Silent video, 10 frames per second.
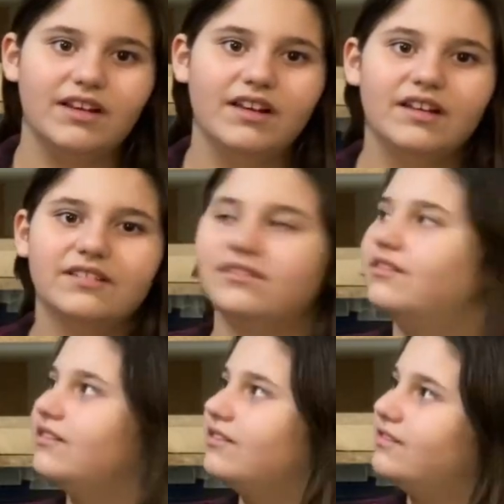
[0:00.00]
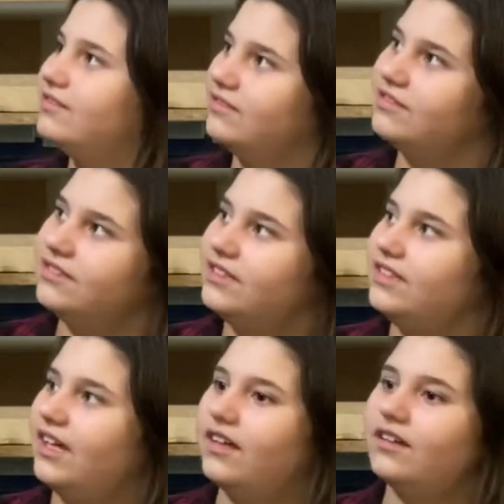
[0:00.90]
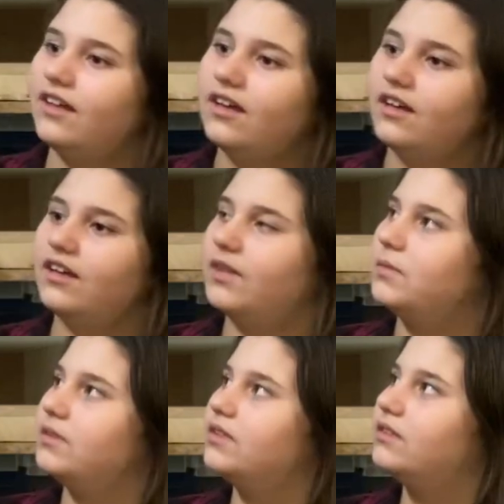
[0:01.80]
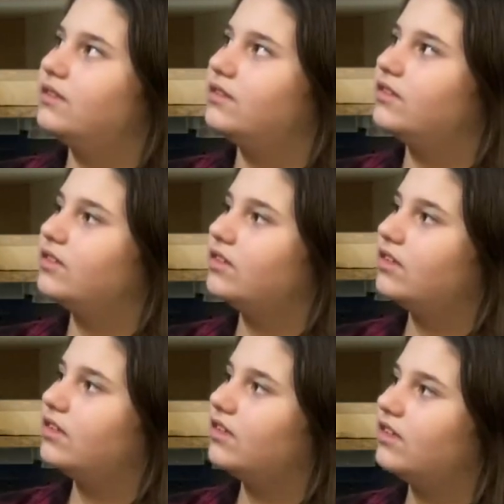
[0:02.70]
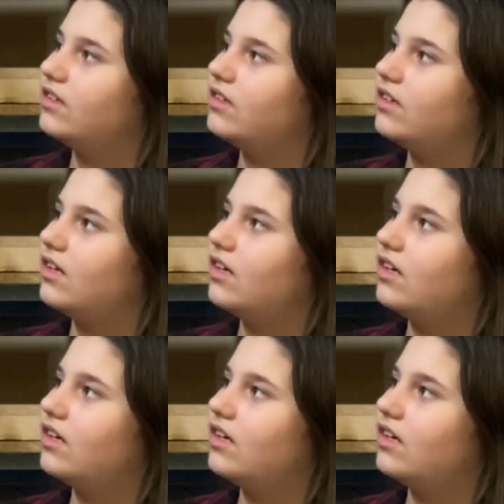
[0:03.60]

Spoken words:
No words are spoken by the person on screen.